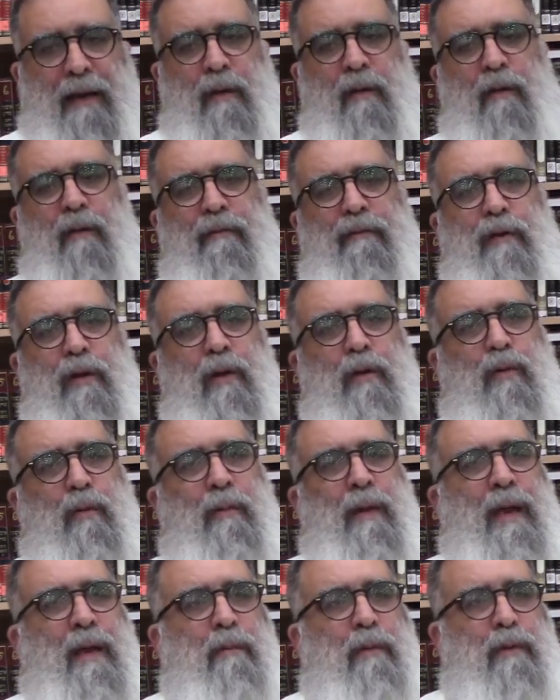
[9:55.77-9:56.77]
in order for you to
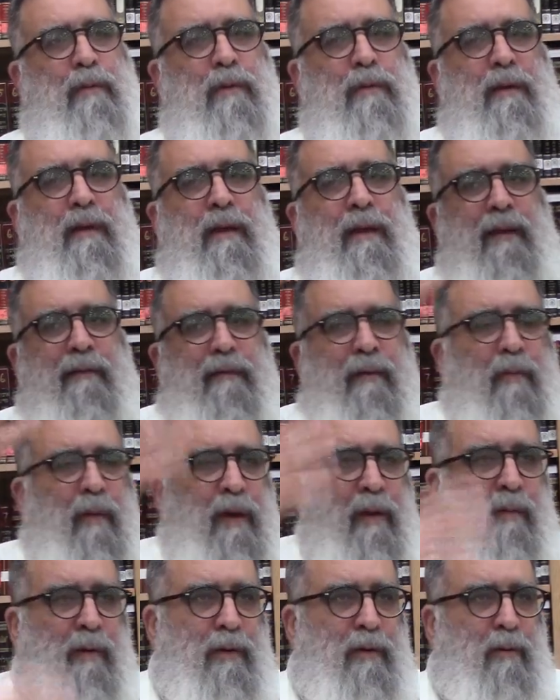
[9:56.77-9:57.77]
be able to deliver
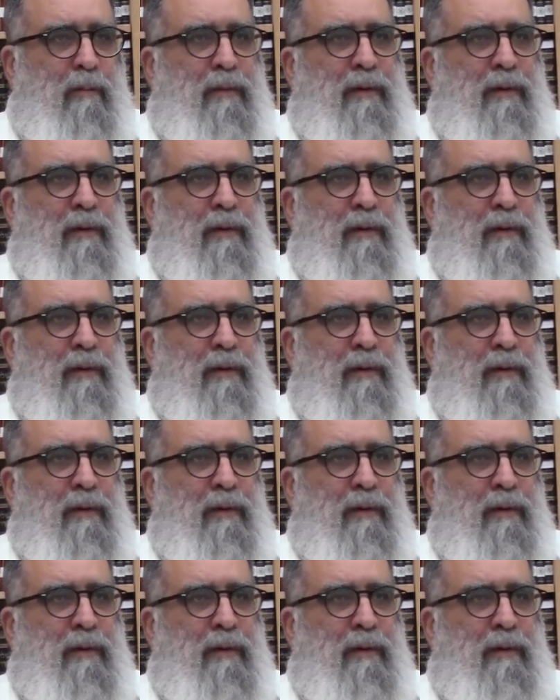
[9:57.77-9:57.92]
what you want to